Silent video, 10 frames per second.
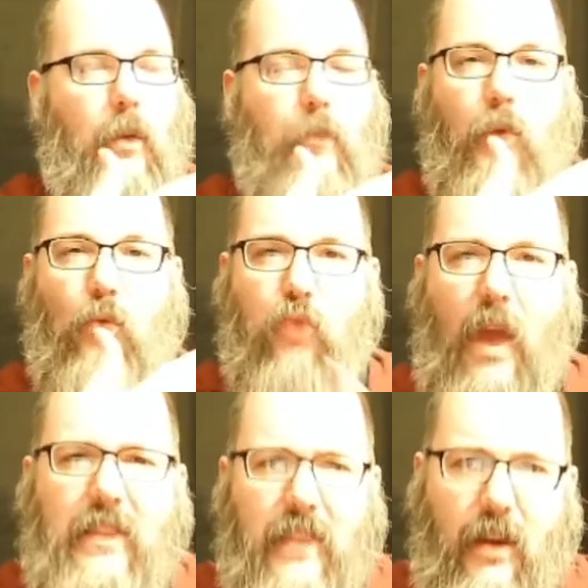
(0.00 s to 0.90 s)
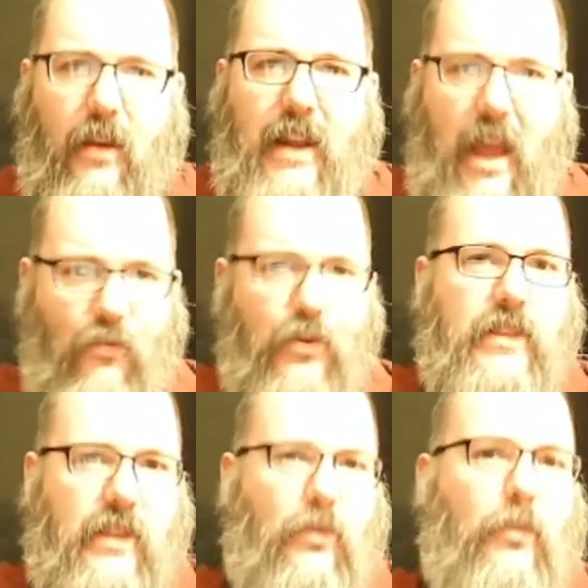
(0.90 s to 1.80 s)
right there in every
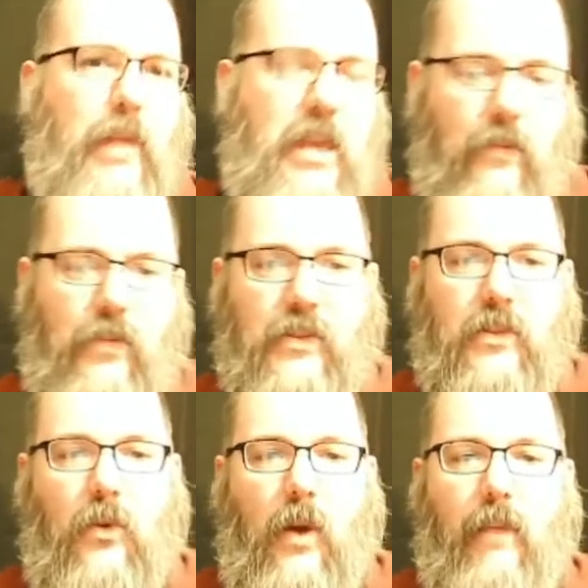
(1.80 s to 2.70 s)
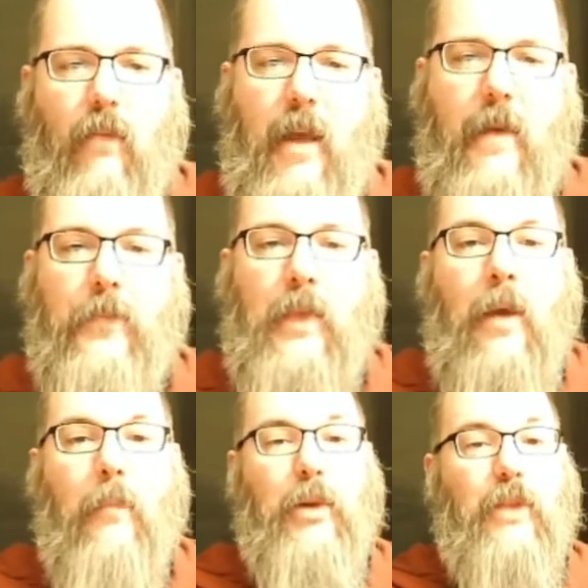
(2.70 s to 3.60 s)
single beat of the story, right?
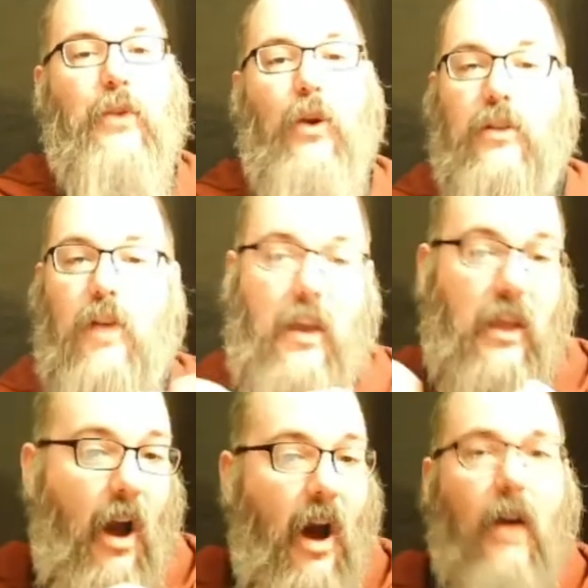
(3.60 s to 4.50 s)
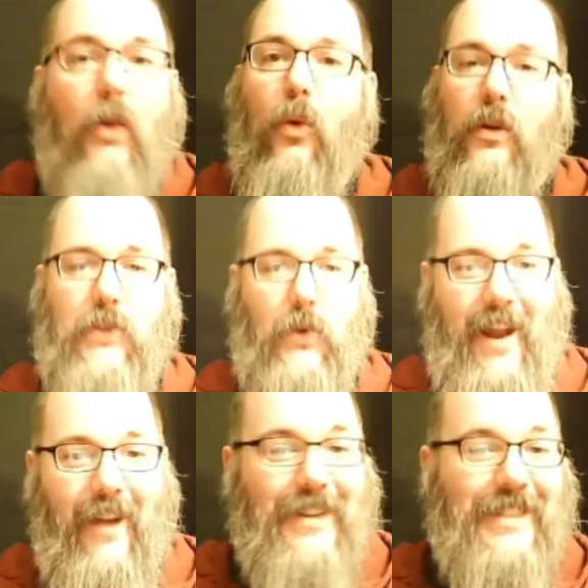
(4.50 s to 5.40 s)
But if you're talking Hogwarts or
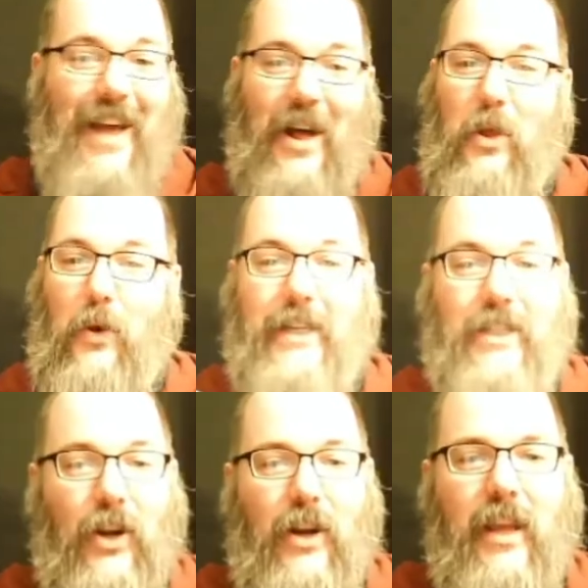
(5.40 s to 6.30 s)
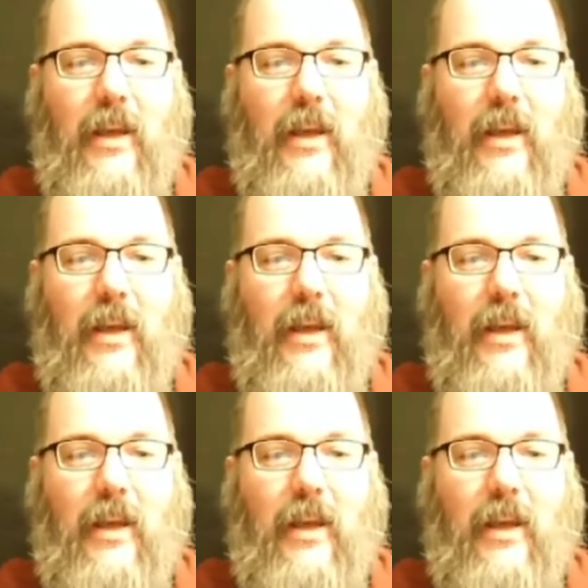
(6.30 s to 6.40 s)
Arendelle or Eternia,